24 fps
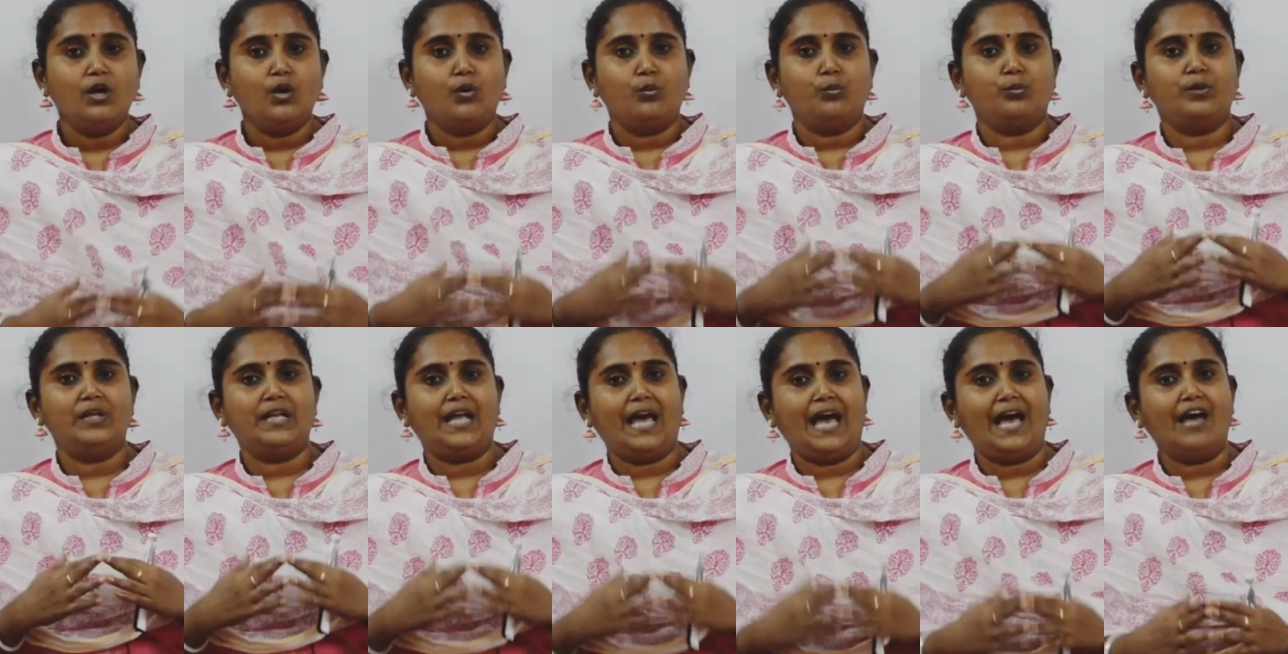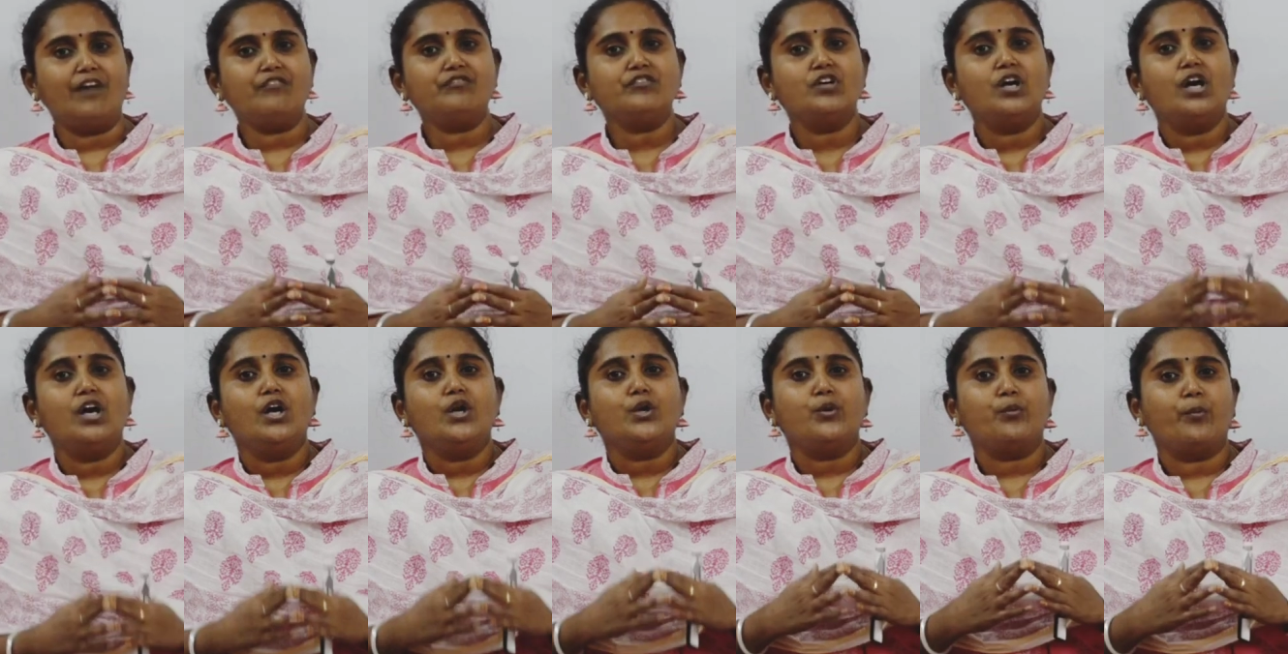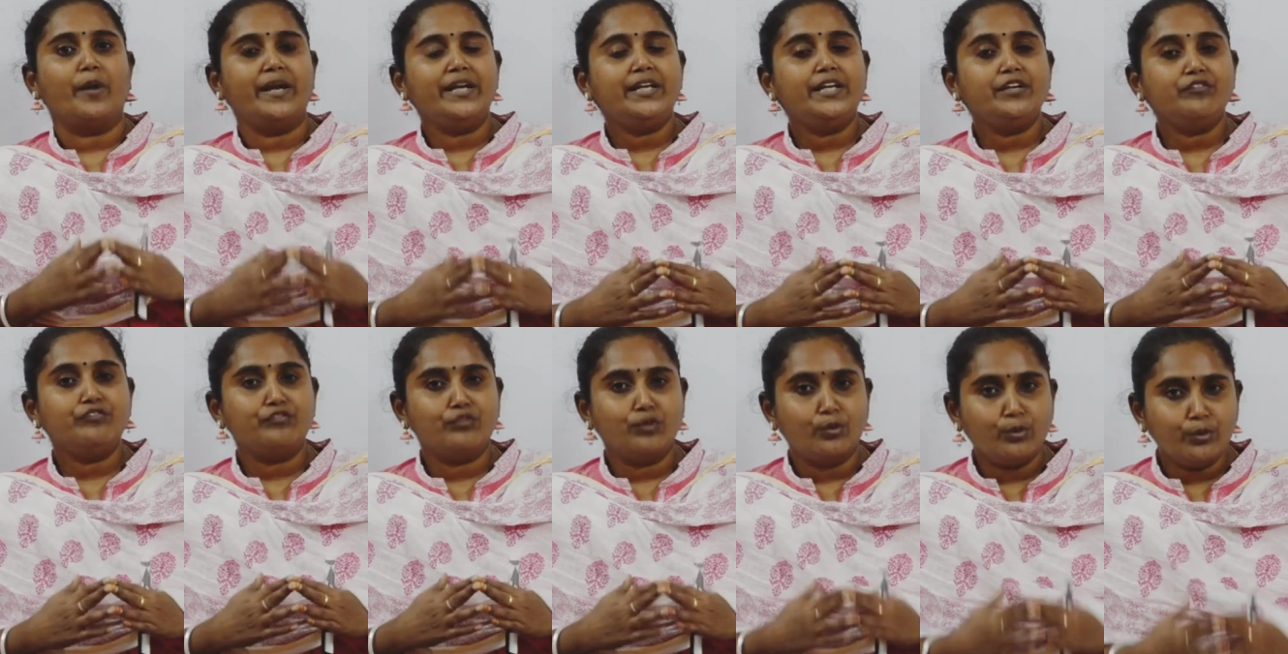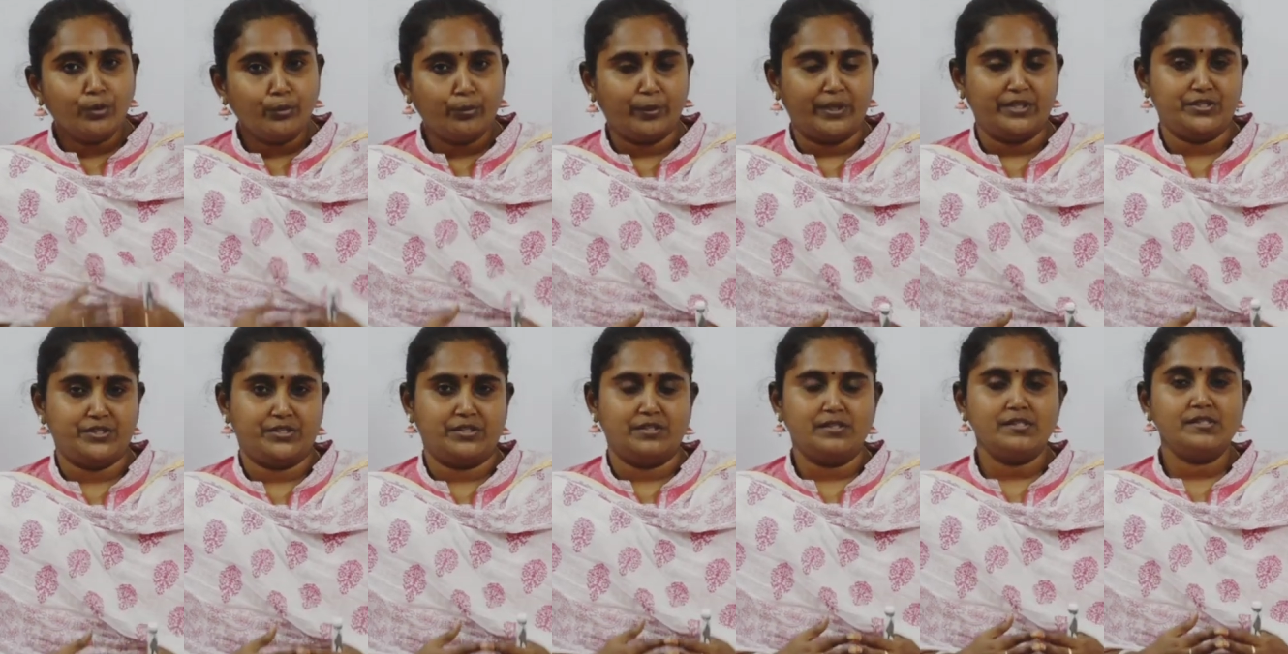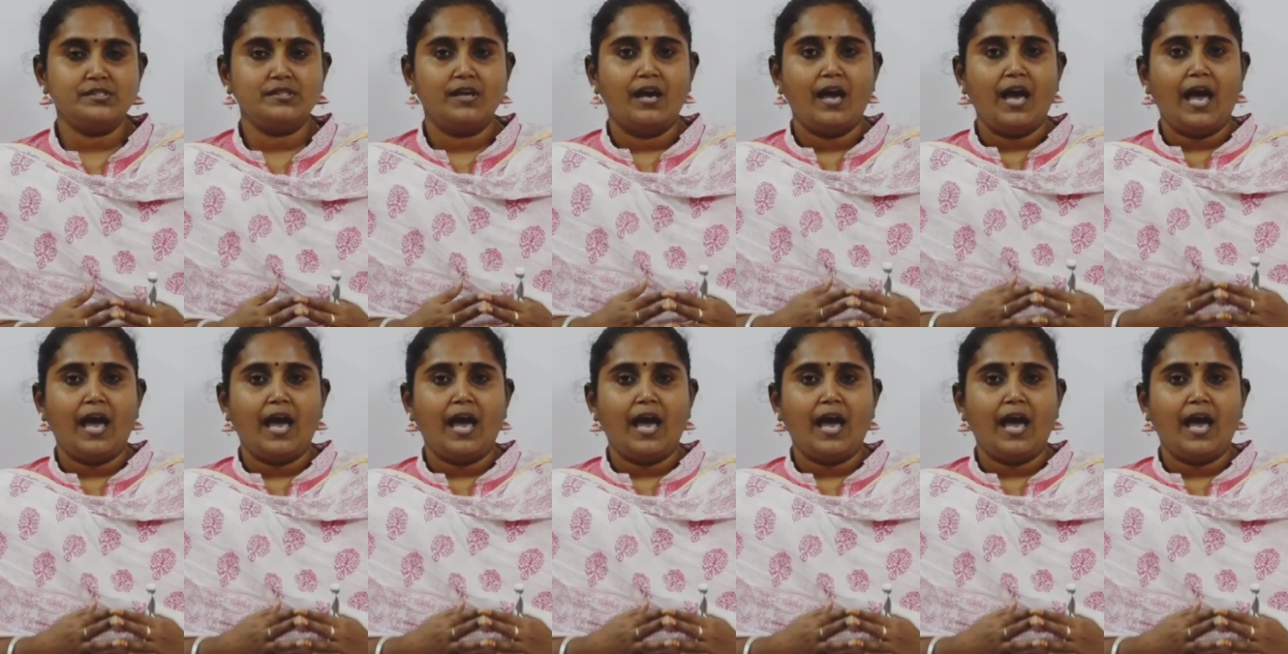will have 24 questions,